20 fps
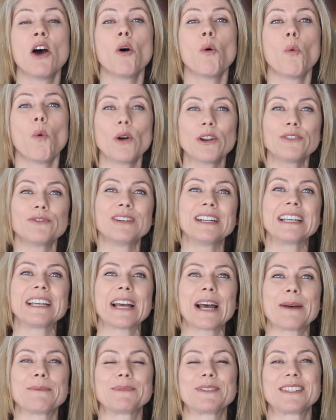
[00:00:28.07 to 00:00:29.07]
What it really
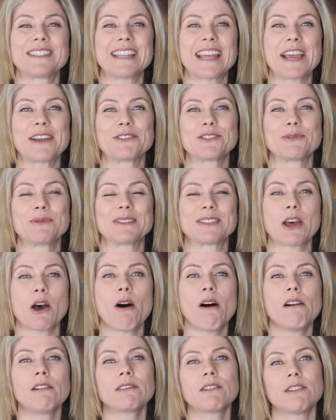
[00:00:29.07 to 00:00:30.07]
comes down to is the
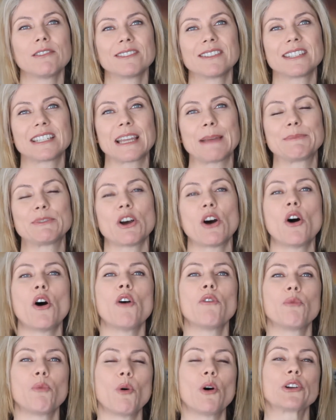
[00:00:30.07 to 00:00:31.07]
whole concept
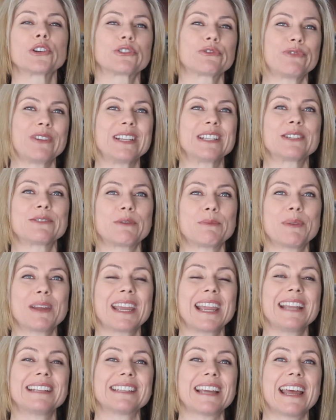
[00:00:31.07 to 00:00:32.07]
of wash, rinse,
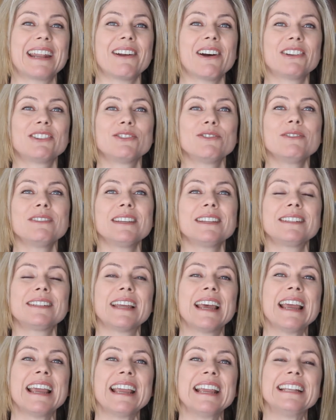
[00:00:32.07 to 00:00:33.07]
repeat, and I do
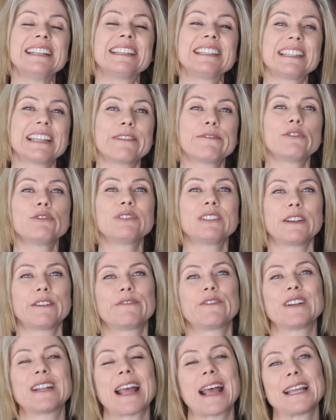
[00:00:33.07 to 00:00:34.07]
this in several
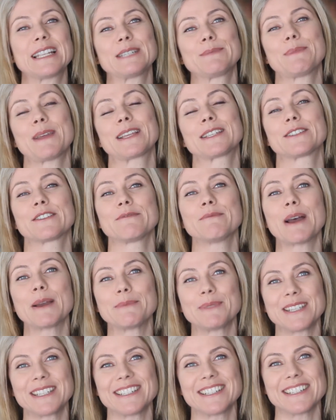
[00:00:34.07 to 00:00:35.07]
different aspects of my
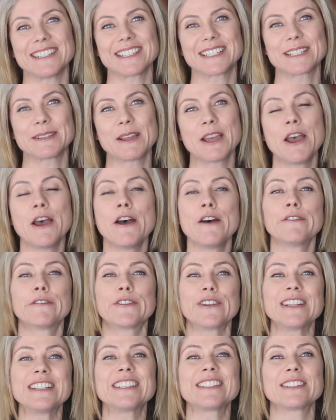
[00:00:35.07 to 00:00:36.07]
business.
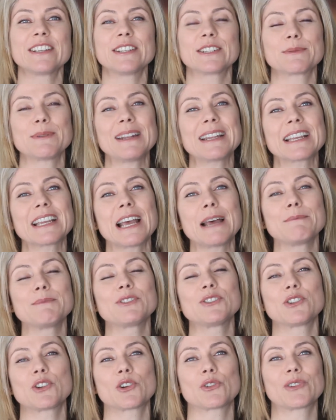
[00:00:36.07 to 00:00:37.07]
For instance, when it
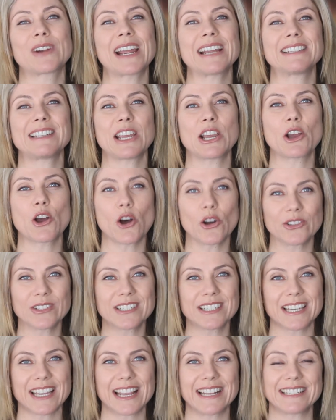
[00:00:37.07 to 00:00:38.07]
comes to creating
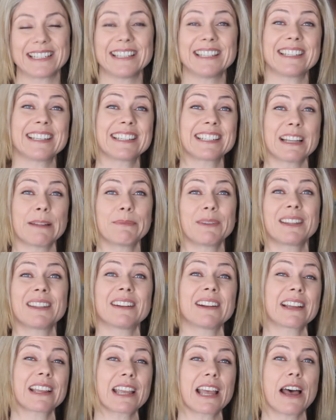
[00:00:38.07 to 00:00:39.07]
content, and this is something
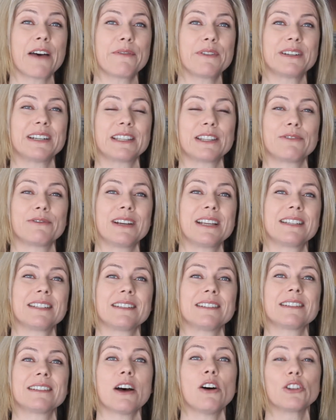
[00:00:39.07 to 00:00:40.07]
that I covered at the
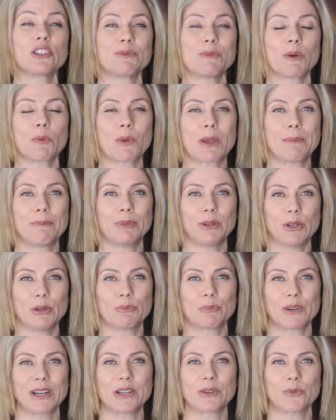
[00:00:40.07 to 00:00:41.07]
recent Ultimate Web
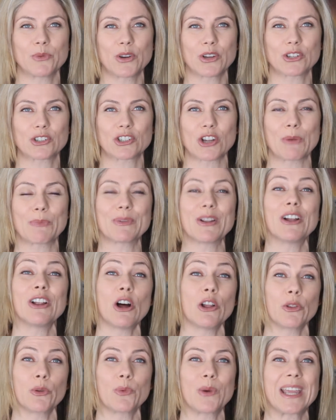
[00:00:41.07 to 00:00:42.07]
Blueprint workshop
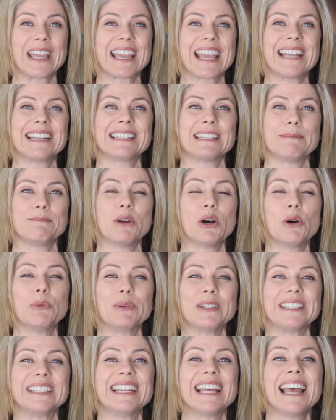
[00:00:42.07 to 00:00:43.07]
on the weekend in
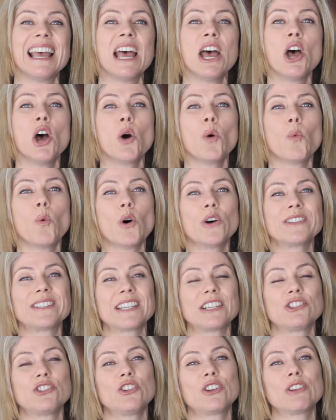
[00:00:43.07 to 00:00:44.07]
Melbourne, was
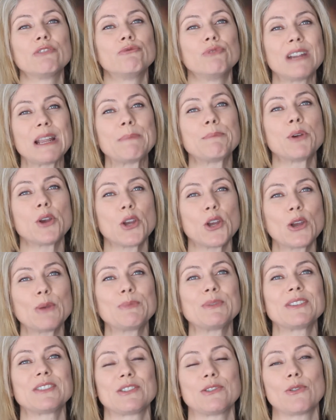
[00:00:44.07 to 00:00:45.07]
that you can
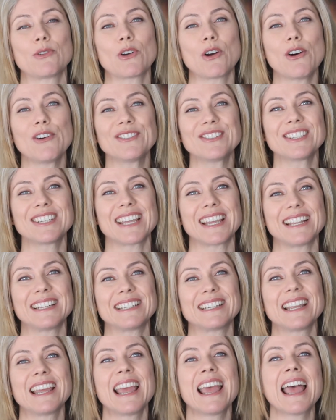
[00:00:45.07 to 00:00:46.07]
repurpose your
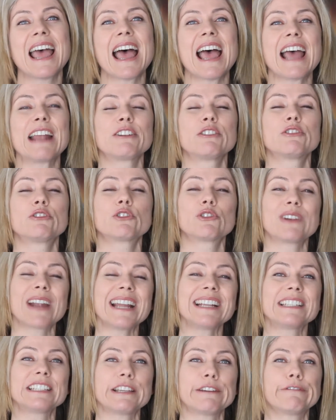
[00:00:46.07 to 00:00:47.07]
content and
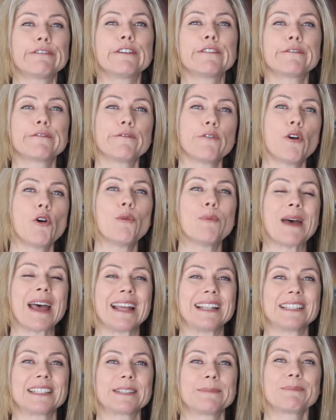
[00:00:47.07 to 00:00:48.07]
create different
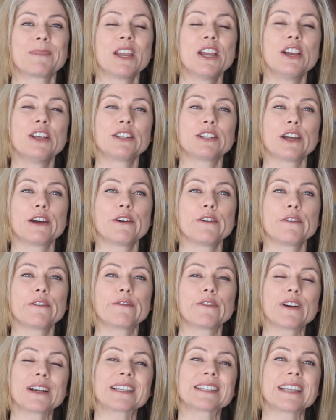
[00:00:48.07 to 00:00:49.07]
formats. So
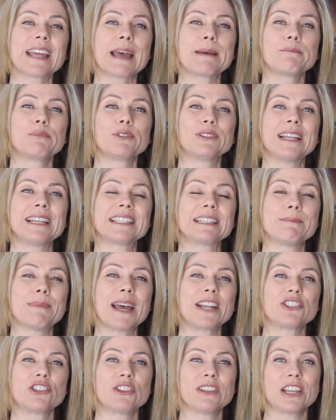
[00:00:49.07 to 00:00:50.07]
for example, let's
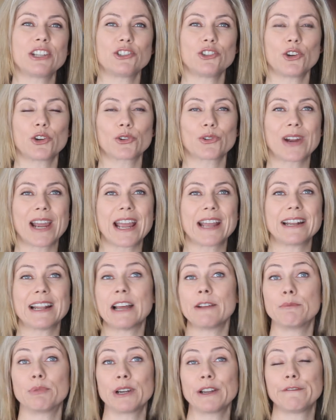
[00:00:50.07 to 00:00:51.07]
imagine that you create
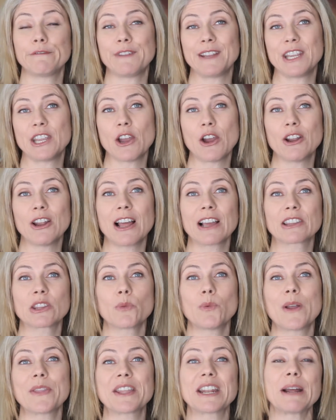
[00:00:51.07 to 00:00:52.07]
a brief video like the
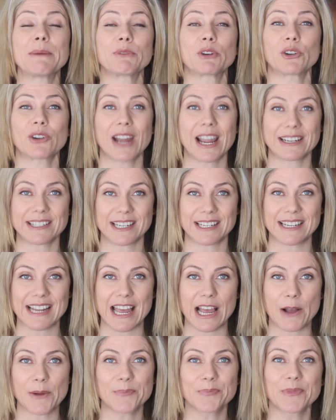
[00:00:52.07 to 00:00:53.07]
one that I'm creating
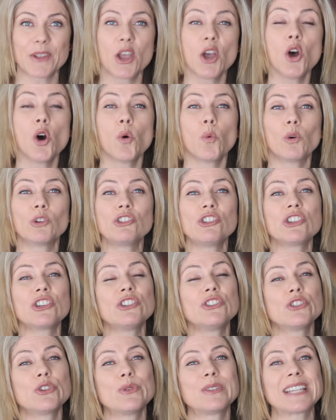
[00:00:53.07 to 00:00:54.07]
now. What you
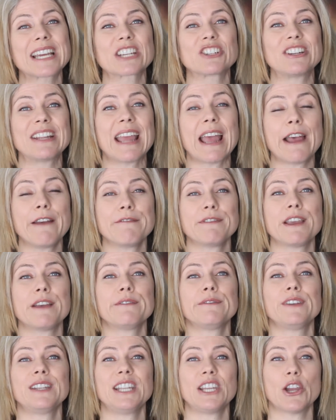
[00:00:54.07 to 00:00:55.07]
can do is actually have
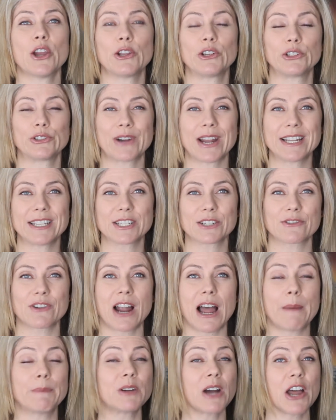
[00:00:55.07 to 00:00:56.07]
that video
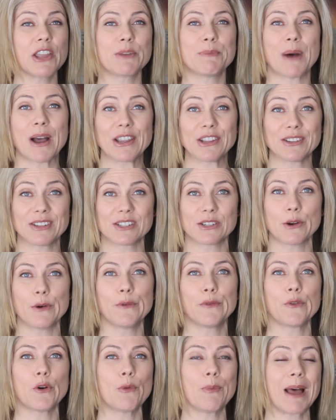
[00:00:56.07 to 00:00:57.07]
transcribed either by
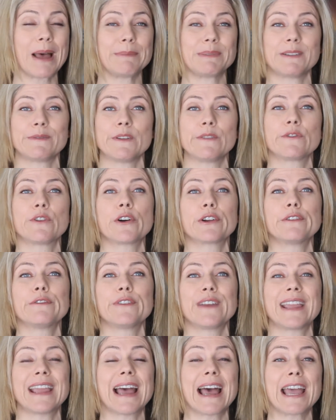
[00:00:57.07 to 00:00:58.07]
yourself or perhaps if you've got a
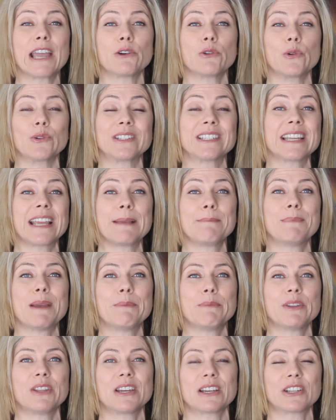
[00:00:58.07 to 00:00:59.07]
VA or a team
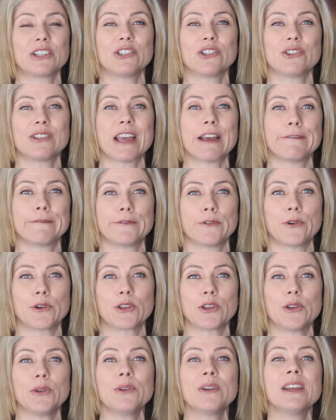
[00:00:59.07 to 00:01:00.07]
member that can do that for
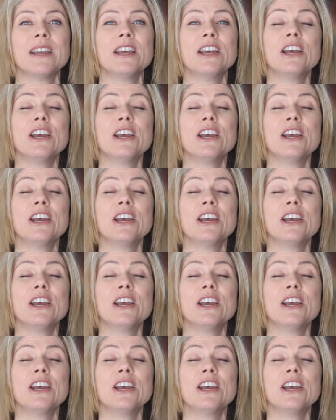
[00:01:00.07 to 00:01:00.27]
you.